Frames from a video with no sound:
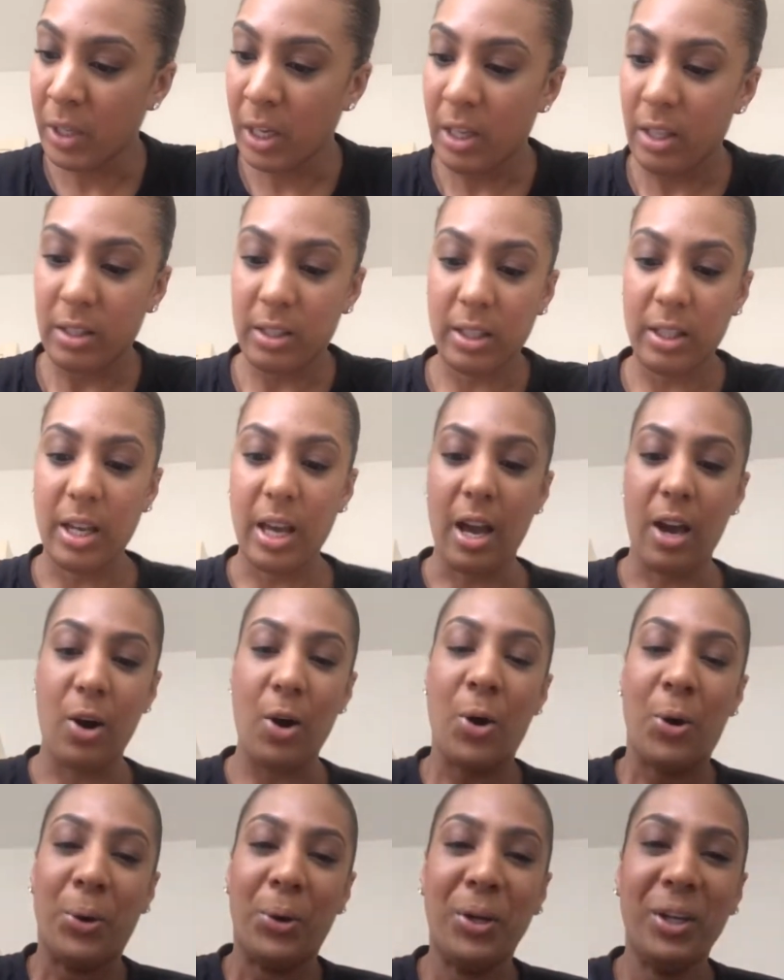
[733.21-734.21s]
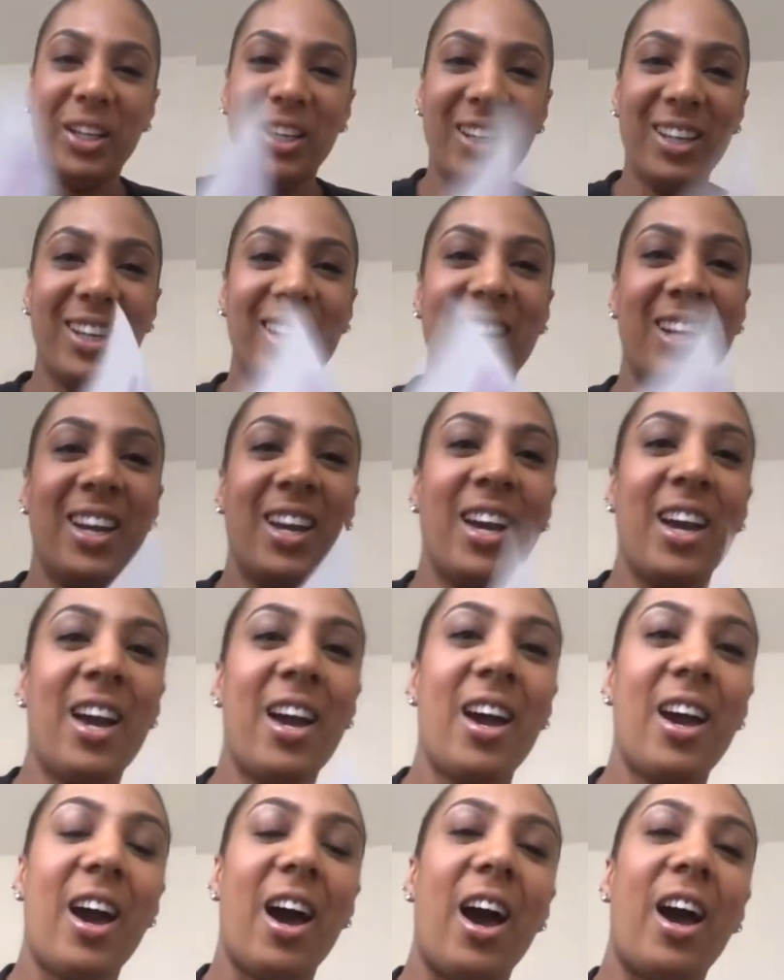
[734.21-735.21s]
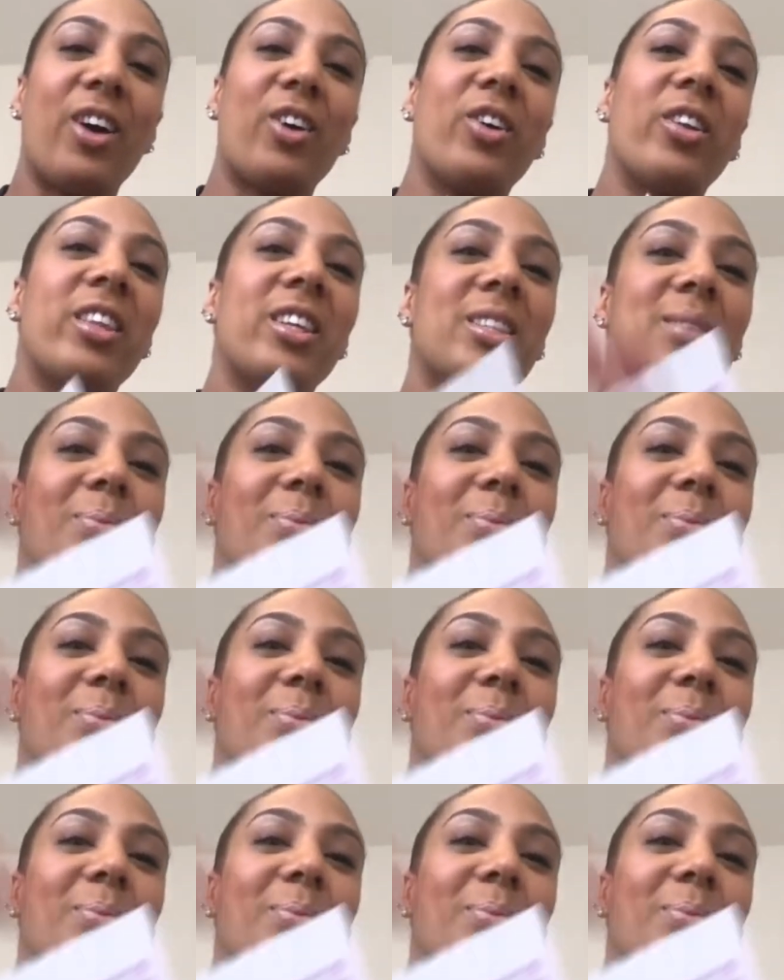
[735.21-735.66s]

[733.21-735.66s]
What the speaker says: So now I got this